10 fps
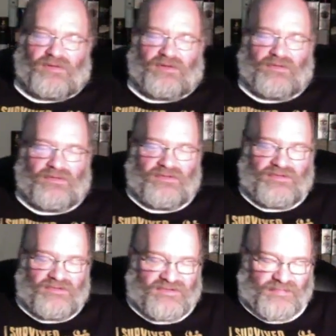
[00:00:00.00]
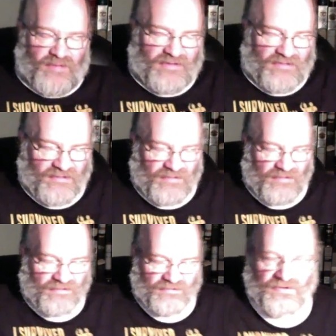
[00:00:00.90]
You spend
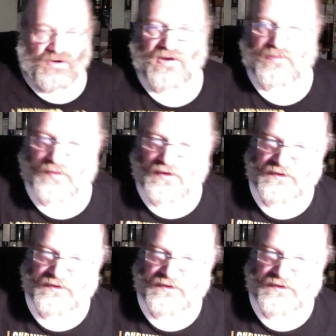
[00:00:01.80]
time on a